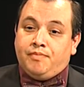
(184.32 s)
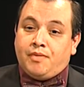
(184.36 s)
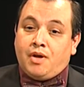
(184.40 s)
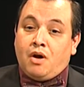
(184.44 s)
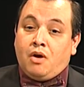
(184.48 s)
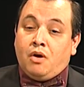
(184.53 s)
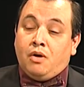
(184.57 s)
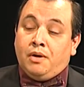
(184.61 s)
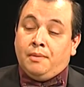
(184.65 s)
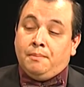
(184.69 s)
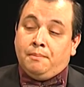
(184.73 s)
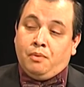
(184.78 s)

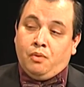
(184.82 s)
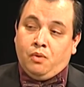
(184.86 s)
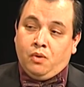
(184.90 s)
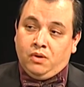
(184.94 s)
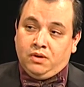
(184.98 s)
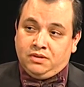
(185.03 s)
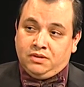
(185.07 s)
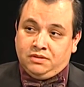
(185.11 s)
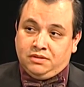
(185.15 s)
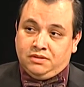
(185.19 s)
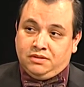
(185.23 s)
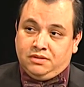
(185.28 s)
are
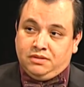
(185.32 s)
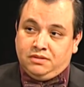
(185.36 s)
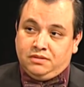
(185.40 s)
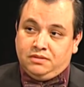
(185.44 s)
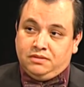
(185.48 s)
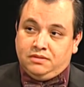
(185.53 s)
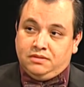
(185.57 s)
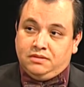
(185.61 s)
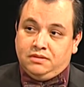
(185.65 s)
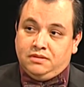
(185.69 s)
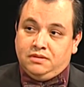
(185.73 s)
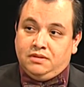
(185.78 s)
important,
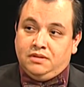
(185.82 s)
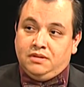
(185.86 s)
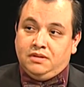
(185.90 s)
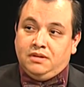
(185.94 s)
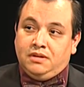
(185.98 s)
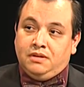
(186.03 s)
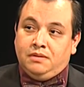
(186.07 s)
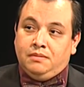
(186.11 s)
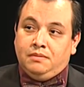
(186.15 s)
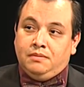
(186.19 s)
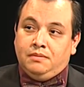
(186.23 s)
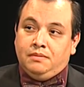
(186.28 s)
mm-hmm.
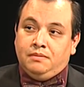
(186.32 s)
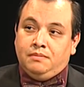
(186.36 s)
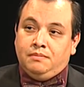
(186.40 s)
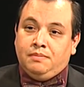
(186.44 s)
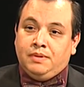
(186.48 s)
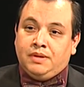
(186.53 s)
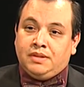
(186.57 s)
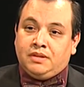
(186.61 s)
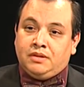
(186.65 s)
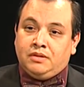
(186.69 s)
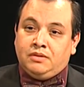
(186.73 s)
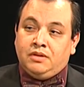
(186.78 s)

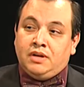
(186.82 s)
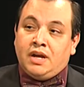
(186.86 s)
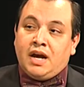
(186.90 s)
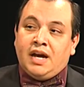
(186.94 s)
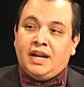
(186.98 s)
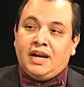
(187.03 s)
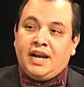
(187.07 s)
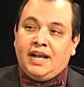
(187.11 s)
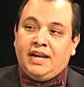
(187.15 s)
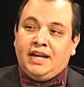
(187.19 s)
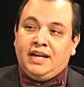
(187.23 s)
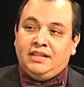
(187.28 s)
but they're
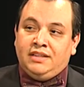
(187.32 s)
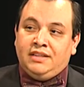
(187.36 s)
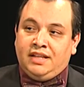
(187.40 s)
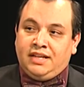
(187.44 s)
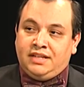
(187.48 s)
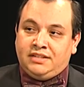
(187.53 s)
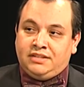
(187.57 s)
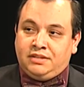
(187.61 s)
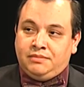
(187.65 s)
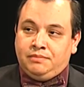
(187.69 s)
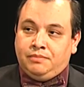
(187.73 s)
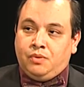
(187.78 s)
not any
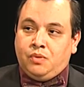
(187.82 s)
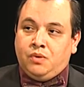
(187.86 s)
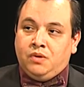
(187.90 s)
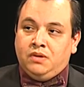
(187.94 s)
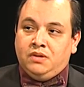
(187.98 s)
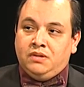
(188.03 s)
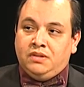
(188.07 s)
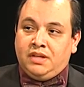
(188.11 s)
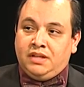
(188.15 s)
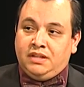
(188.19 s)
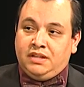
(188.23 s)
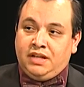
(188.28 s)
less
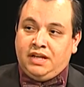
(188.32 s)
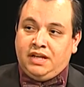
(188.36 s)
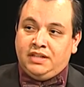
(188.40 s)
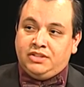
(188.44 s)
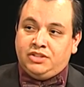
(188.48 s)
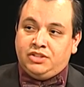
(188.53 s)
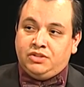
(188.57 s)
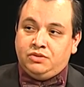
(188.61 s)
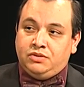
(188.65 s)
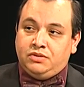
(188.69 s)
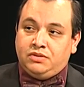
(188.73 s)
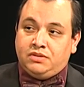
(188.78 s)
important than the
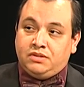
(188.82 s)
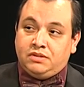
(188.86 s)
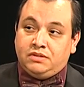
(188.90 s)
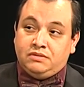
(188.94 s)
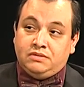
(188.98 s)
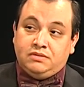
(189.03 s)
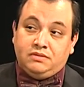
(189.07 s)
issues,